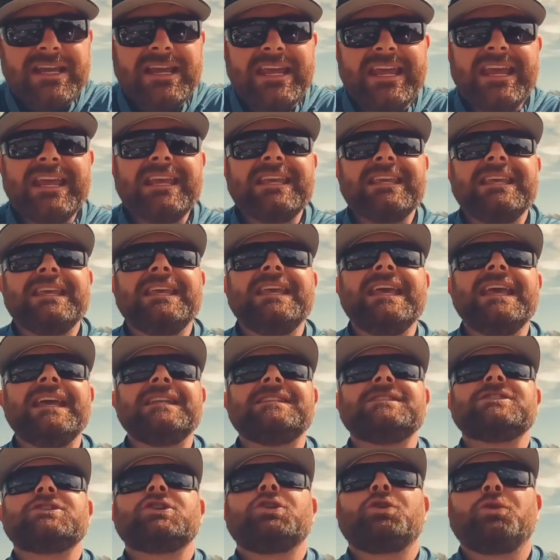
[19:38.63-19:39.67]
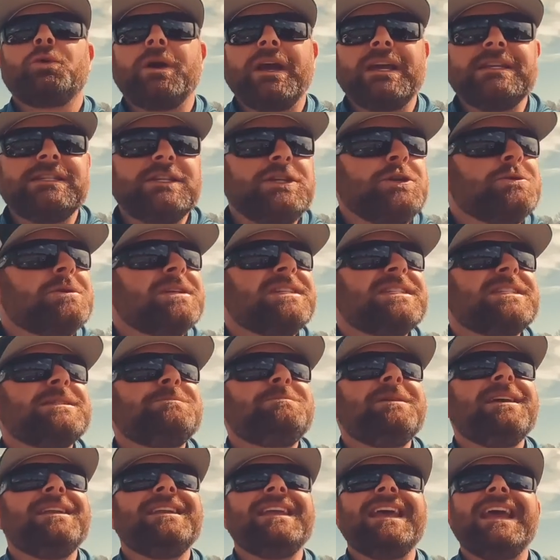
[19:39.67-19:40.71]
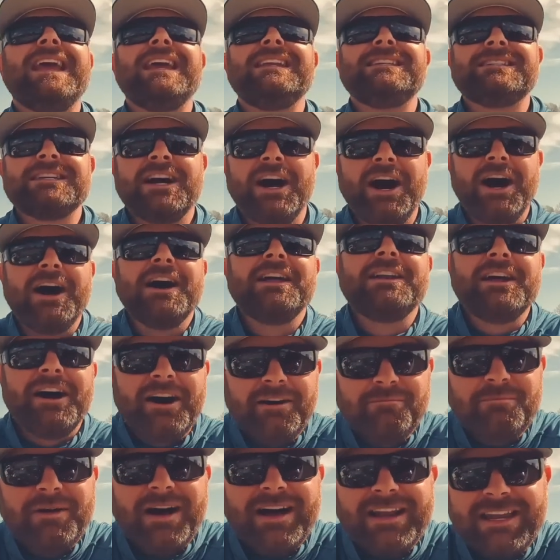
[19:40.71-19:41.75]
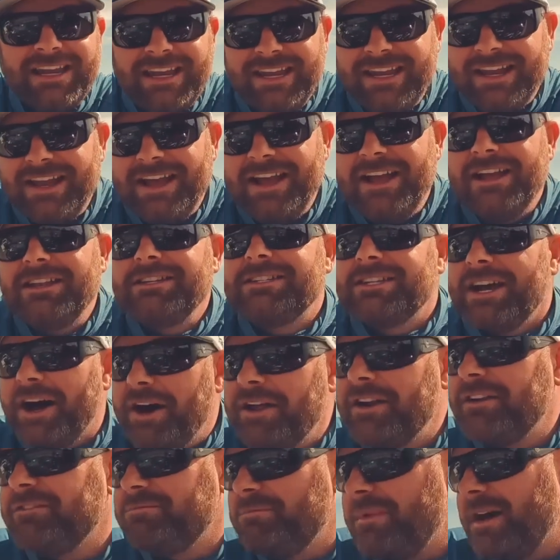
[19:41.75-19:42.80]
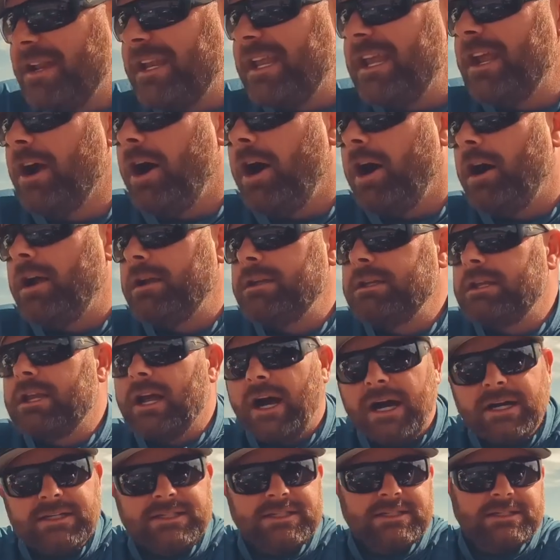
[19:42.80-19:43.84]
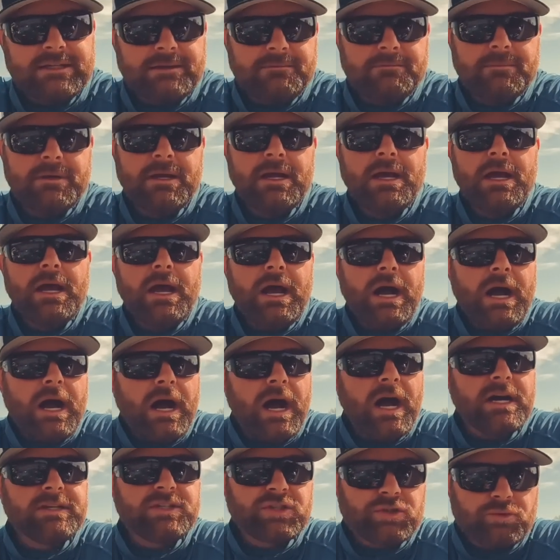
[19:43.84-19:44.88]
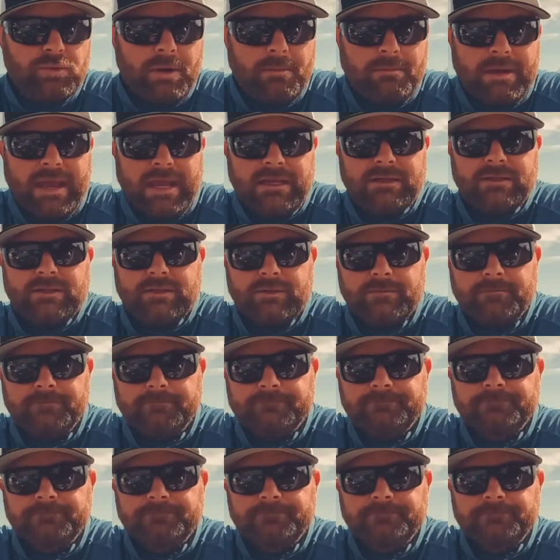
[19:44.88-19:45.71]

It gets crazy. You can spend a ton of money, ton of money on custom uh, swim baits.